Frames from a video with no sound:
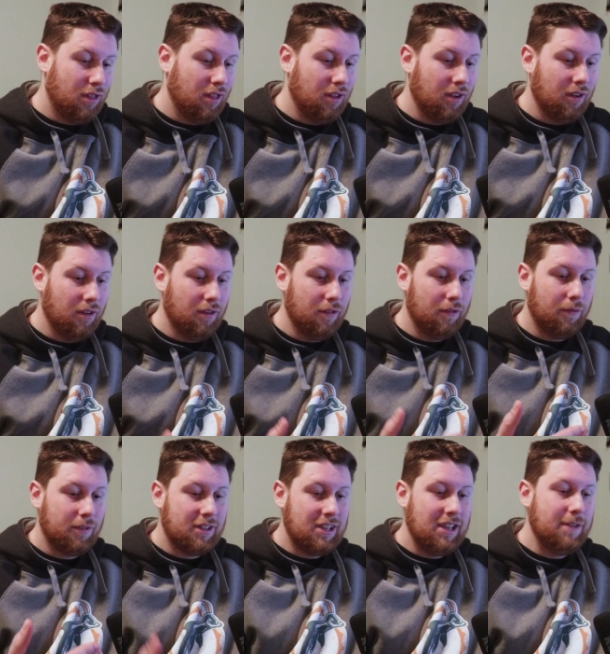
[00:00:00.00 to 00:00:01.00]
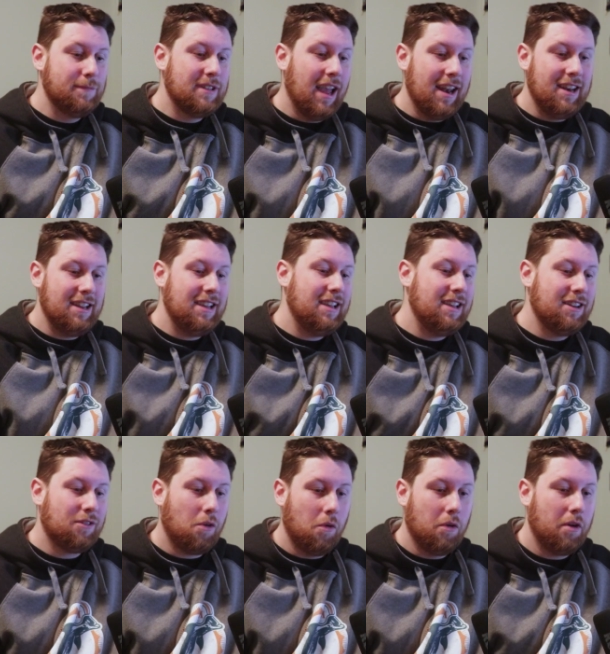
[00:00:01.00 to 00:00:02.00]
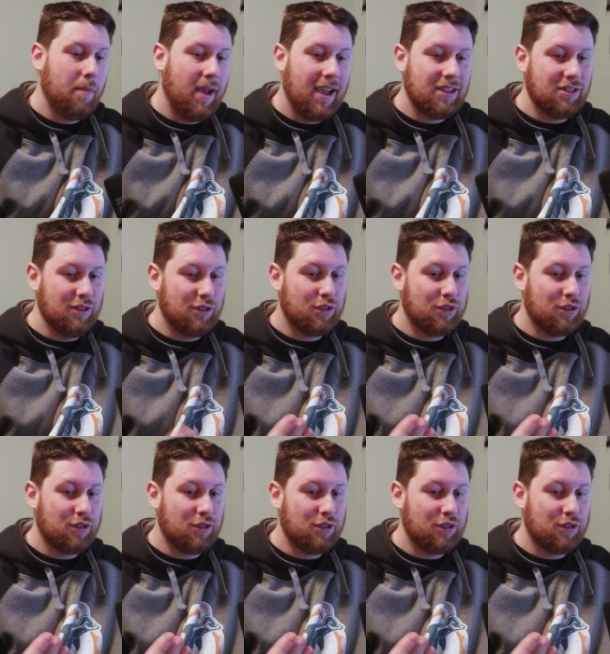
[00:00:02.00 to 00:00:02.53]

the teams that need quarterbacks